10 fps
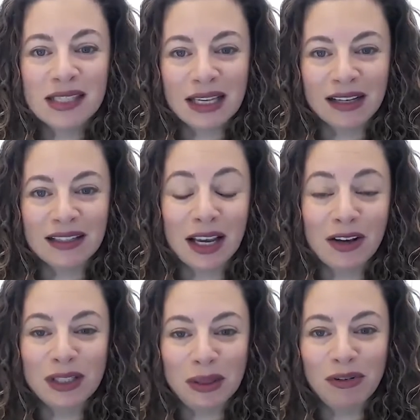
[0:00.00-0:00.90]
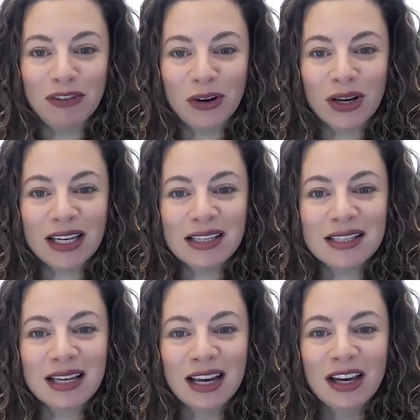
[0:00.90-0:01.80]
single deep focus,
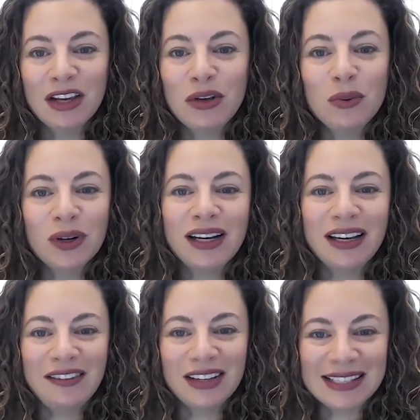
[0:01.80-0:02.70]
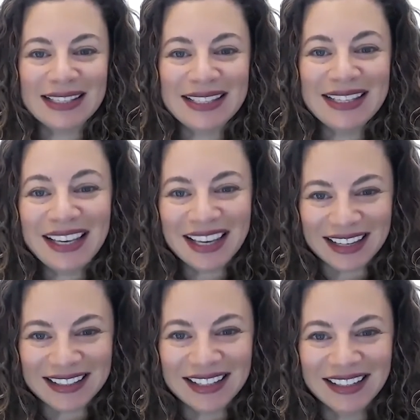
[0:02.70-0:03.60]
you wouldn't even see it.